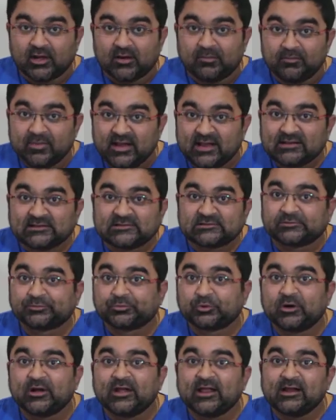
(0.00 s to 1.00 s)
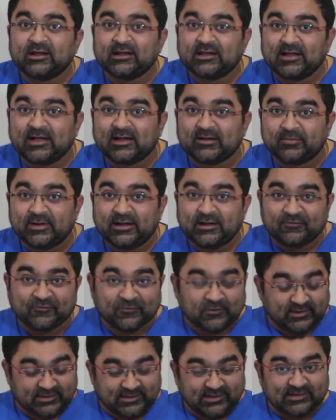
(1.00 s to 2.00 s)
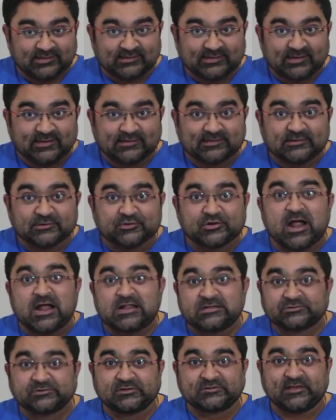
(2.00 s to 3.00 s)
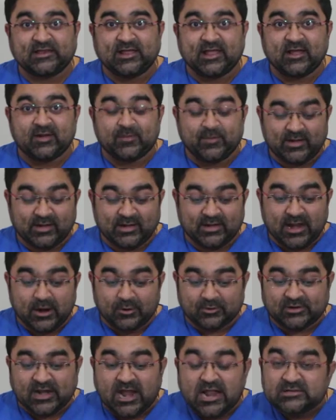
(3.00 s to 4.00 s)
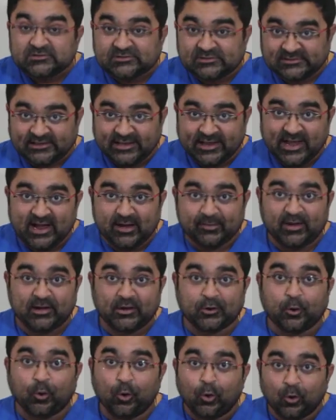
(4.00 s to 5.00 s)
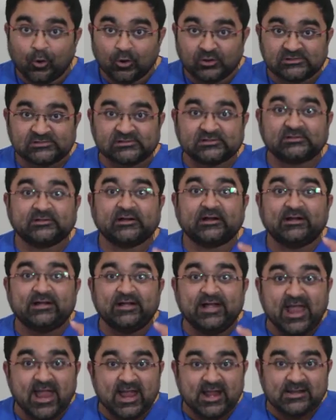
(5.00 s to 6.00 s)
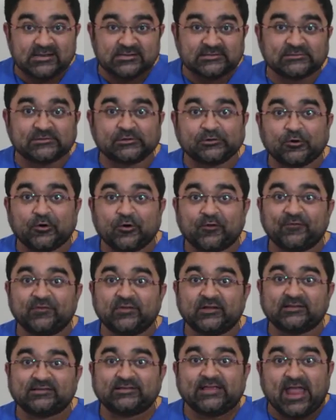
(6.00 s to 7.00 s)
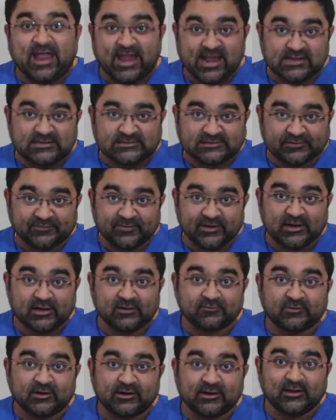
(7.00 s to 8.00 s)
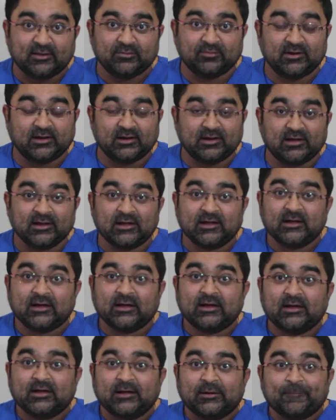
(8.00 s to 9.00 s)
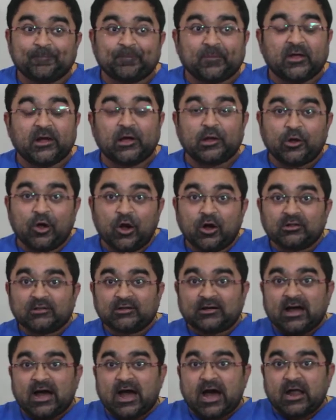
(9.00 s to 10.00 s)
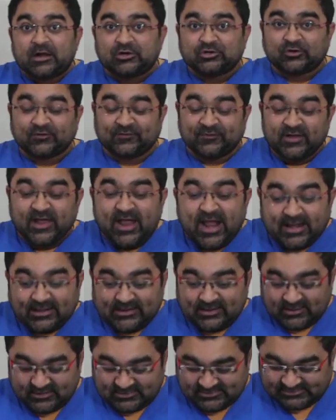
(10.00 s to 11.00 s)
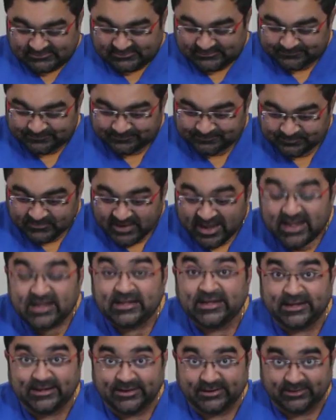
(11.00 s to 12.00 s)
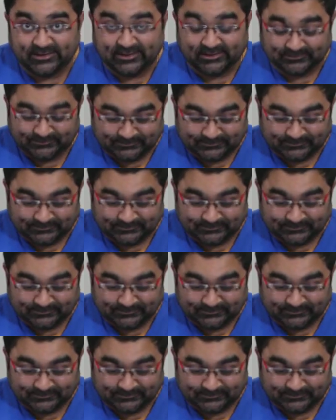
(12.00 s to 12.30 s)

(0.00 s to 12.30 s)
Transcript: Main supporting ligament for this is a transverse ligament. Now transverse ligament holds the dents of the second cervical vertebra along the arch of the atlas anteriorly.